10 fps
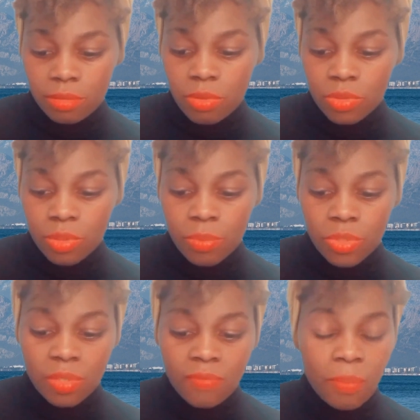
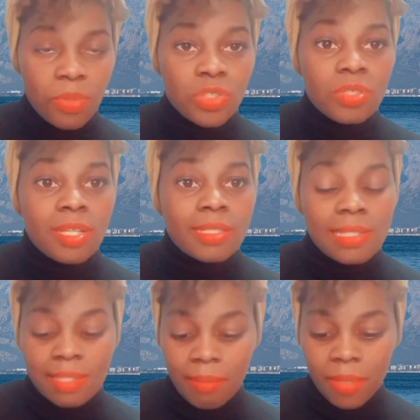contribution for pension and
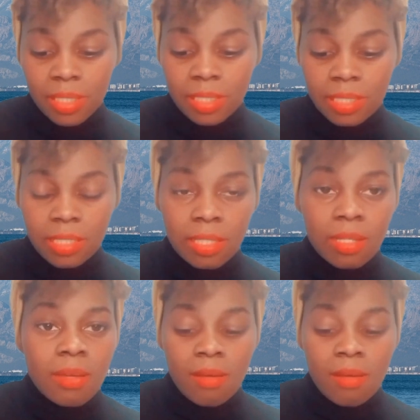disability,